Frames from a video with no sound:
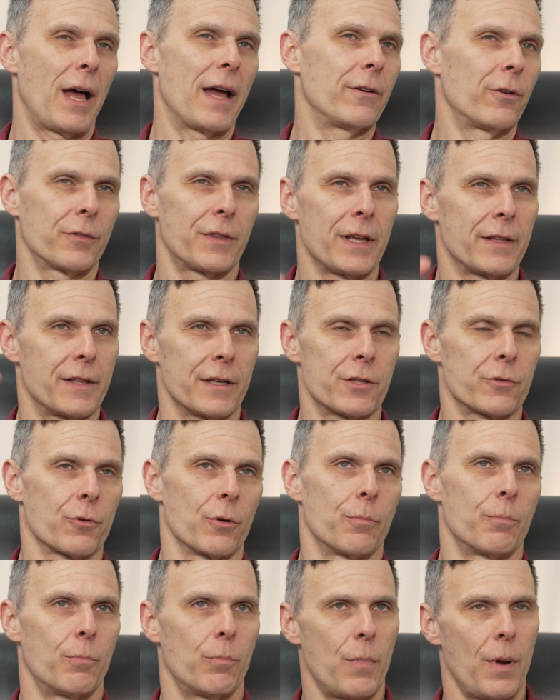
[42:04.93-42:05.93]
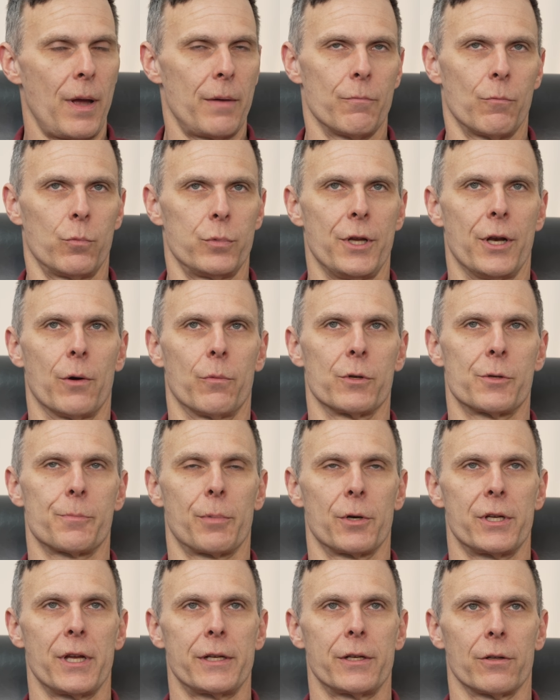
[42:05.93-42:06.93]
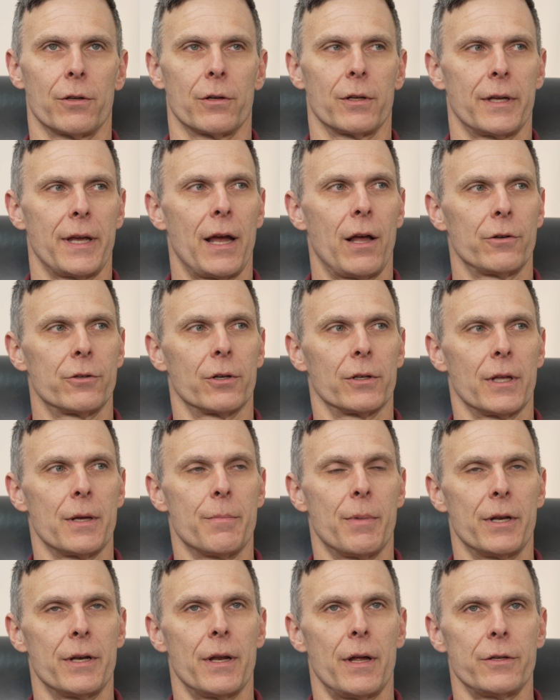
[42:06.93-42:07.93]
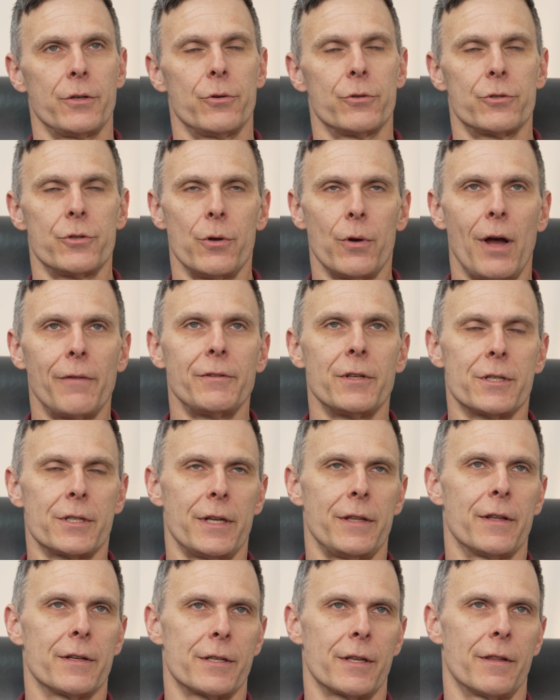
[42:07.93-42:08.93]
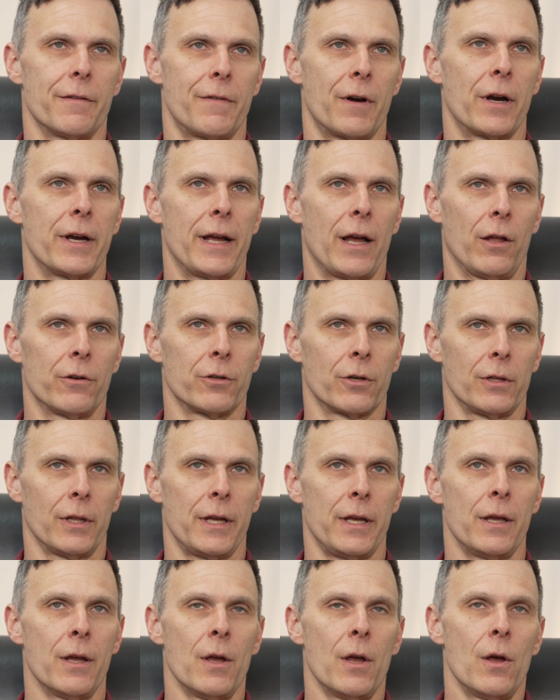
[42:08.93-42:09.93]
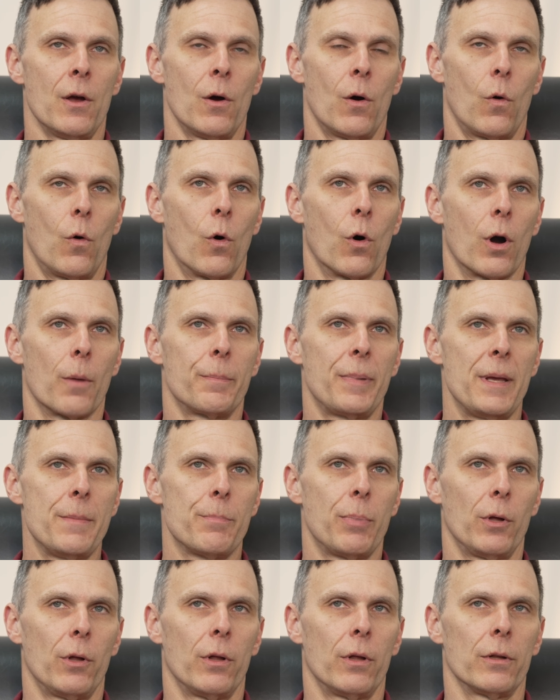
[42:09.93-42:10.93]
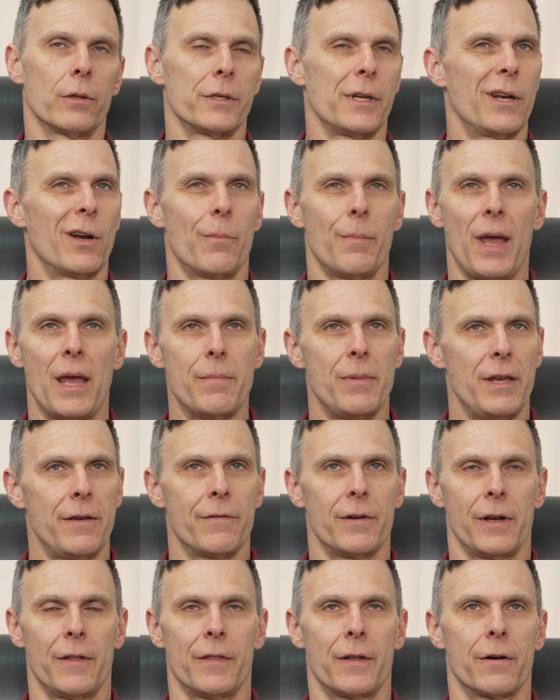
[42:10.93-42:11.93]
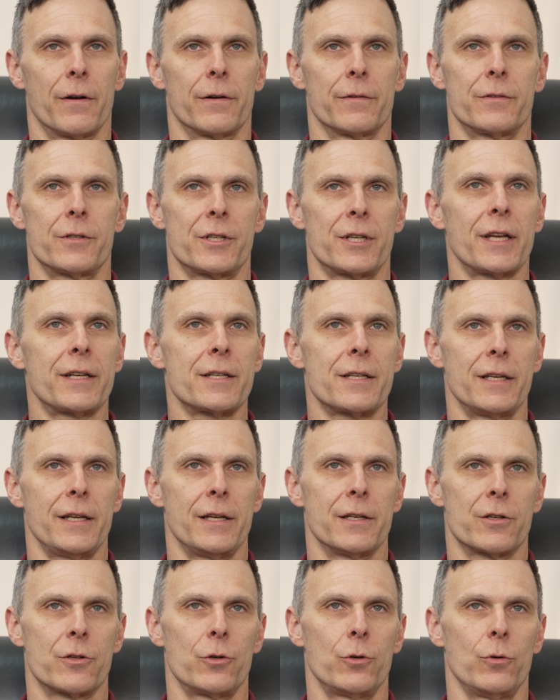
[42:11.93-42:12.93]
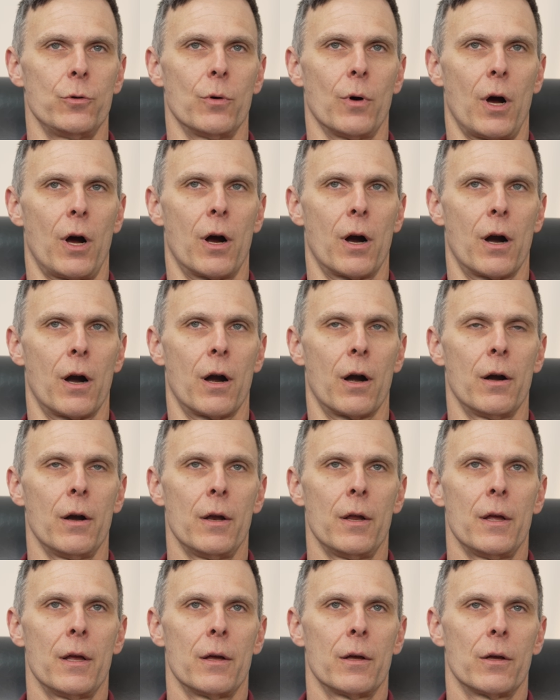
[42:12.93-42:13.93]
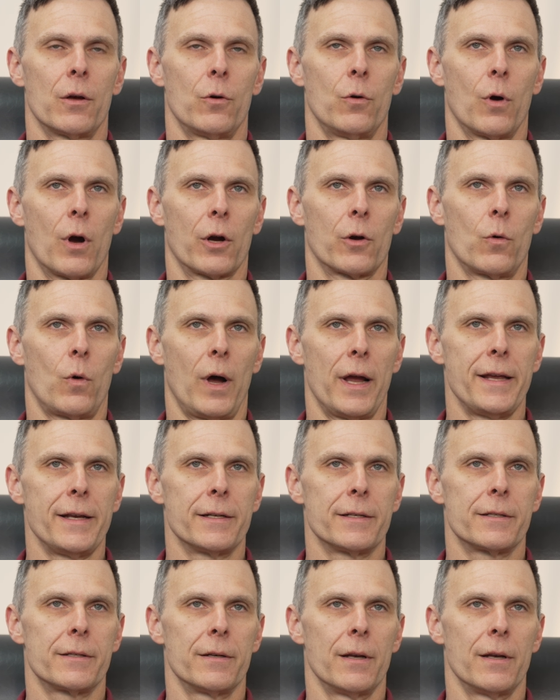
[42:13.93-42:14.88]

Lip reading: I don't think this group, was particularly elderly, but you often see this in the very elderly or people, maybe even in their 60s who are quite